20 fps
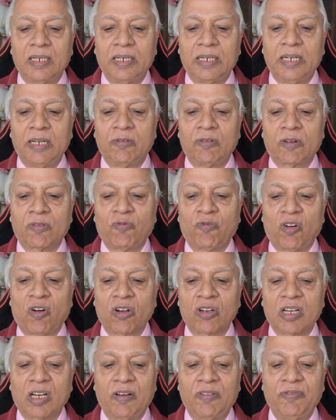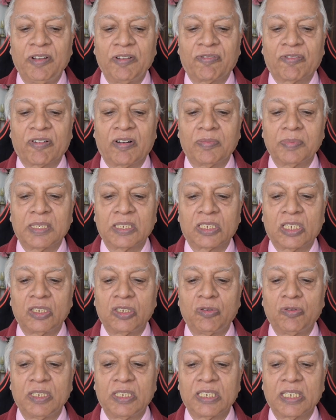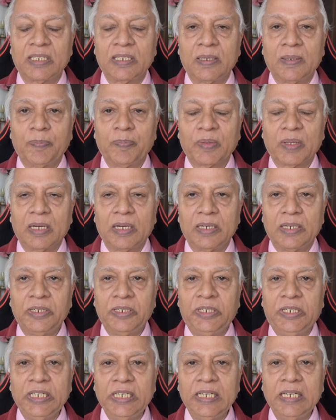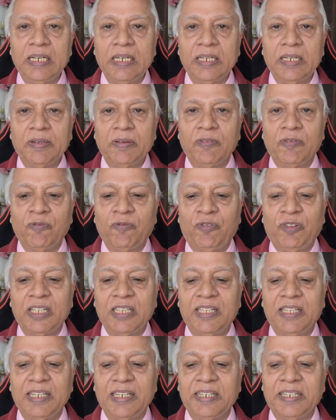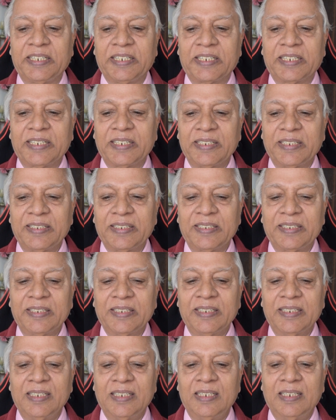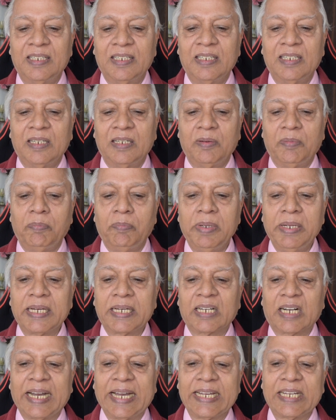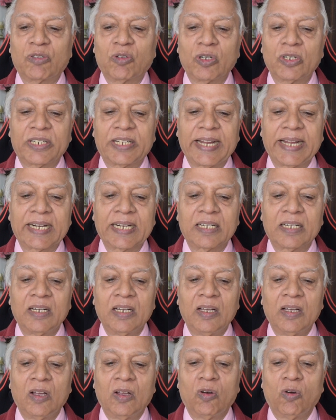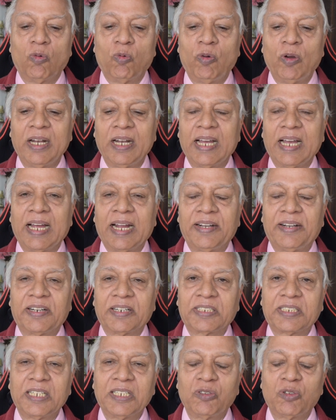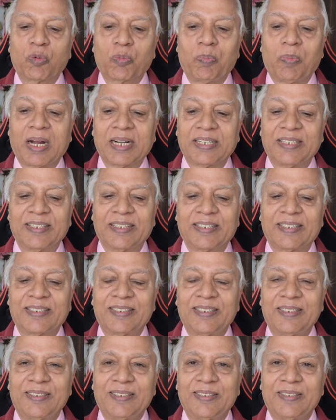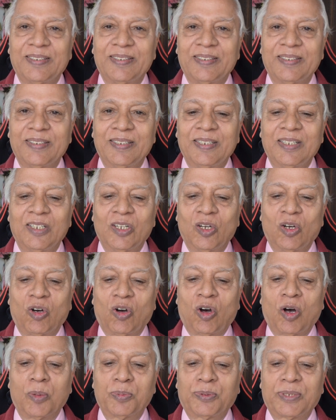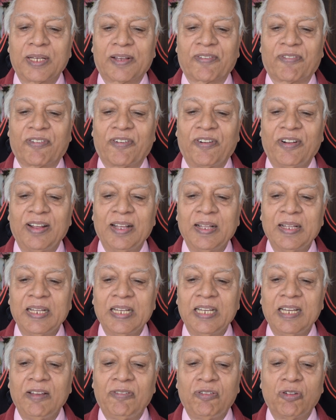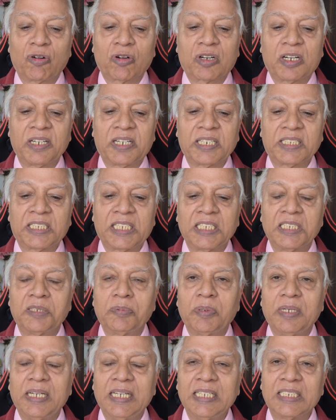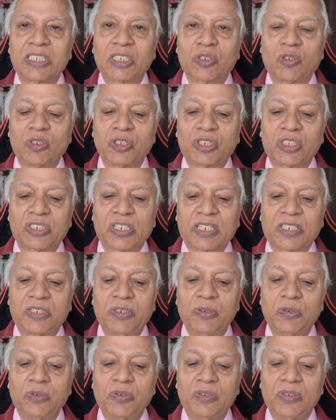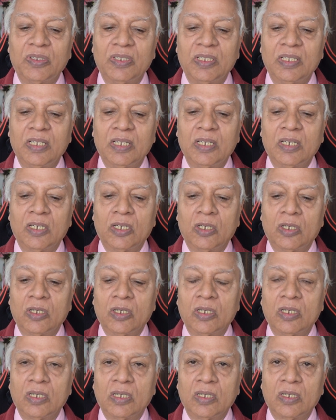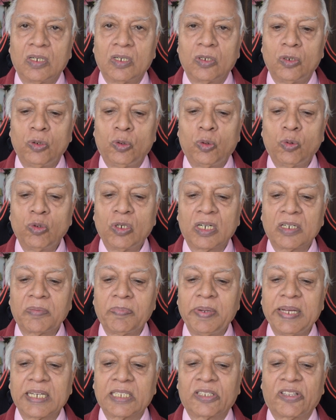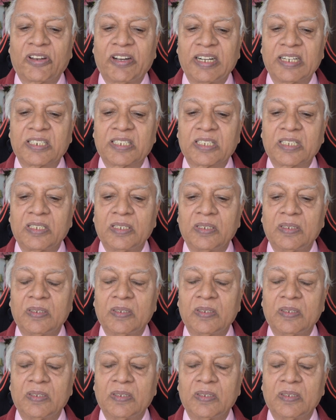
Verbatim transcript: Never walk away from the situation. Deal with it. Make eye contact when addressing your partner. Observe if your criticism is constructive. Do not make threats.